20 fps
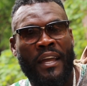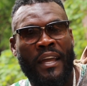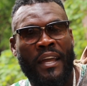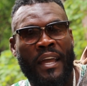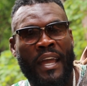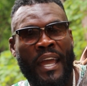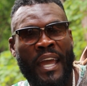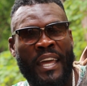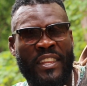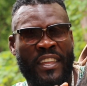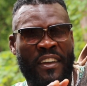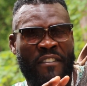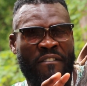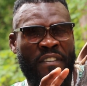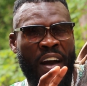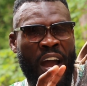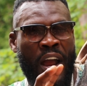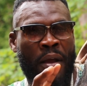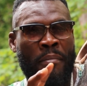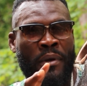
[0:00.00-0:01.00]
and the
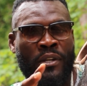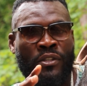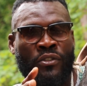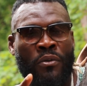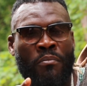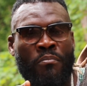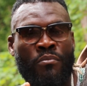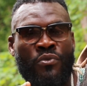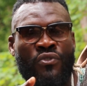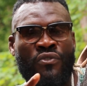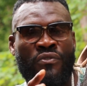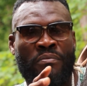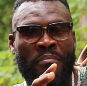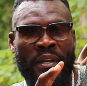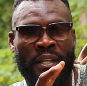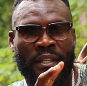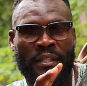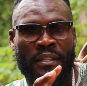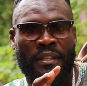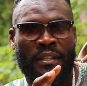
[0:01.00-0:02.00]
environmental
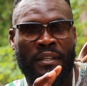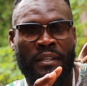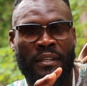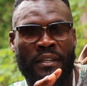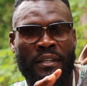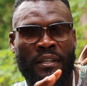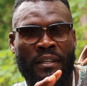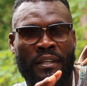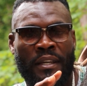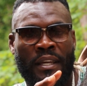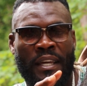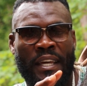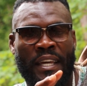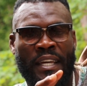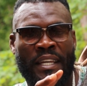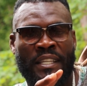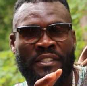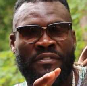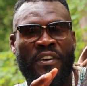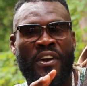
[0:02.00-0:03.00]
movement
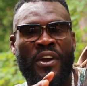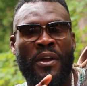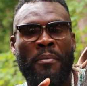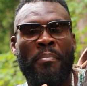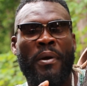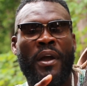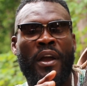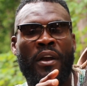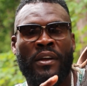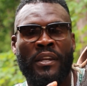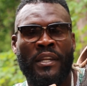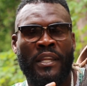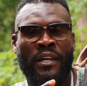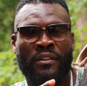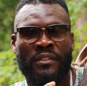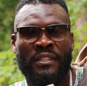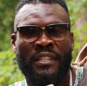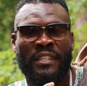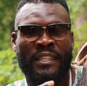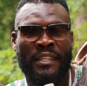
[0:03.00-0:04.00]
is very parallel
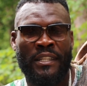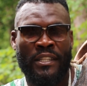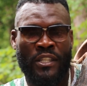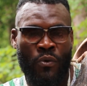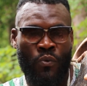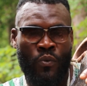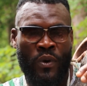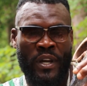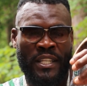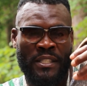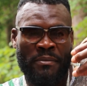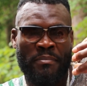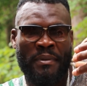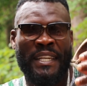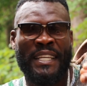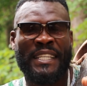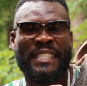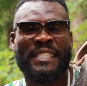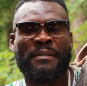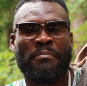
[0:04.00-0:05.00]
to what has been
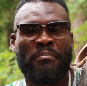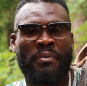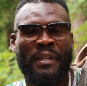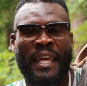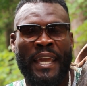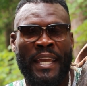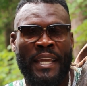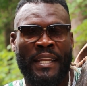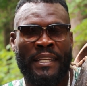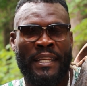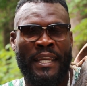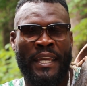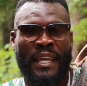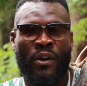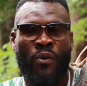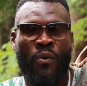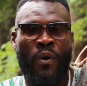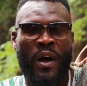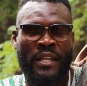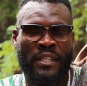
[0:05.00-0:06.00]
explained in
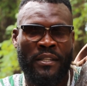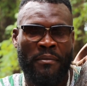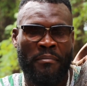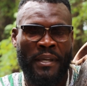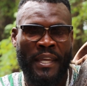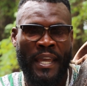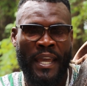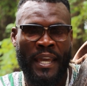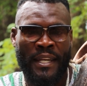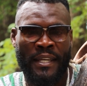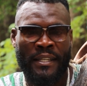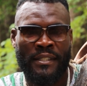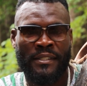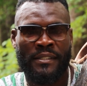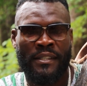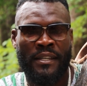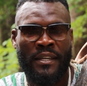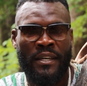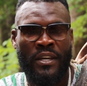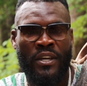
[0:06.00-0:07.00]
quantum mechanics.
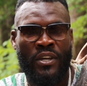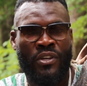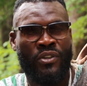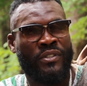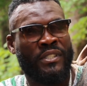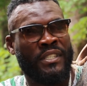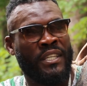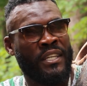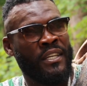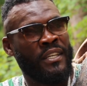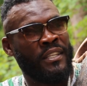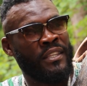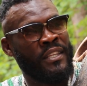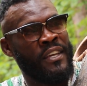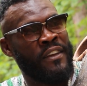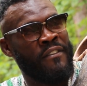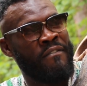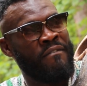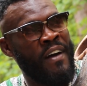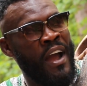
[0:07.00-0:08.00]
You see, the
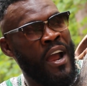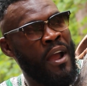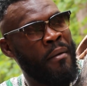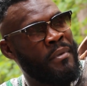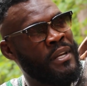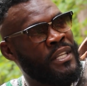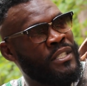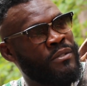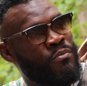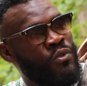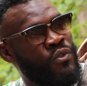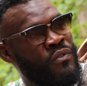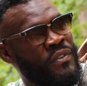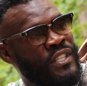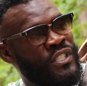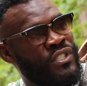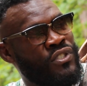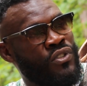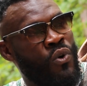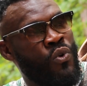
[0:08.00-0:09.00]
environment is moving
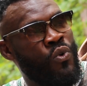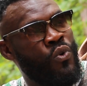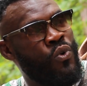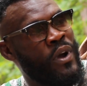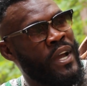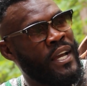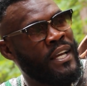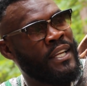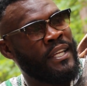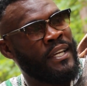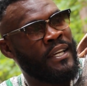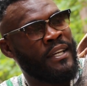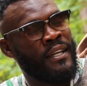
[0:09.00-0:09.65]
so quickly